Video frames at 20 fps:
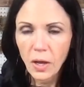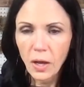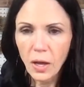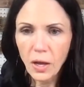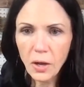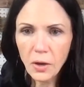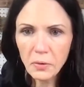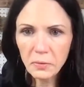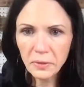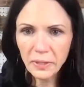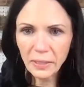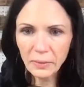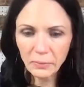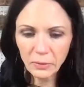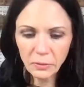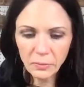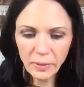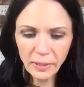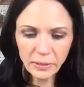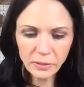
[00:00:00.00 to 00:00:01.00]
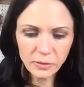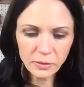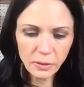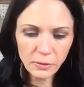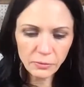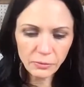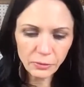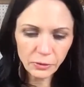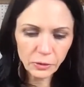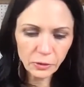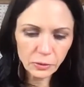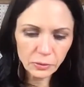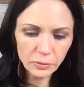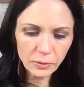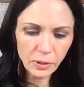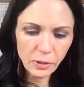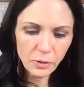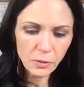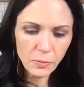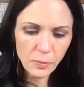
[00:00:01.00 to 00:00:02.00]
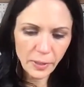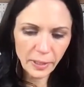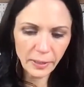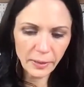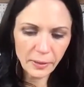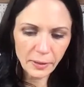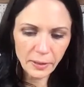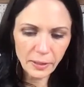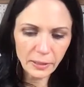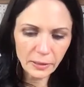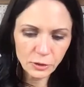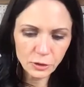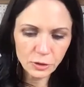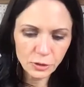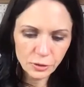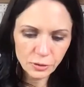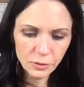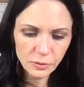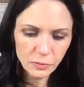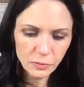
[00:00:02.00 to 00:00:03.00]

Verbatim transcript: Oh, Kim, you made stuff for your. Oh my gosh.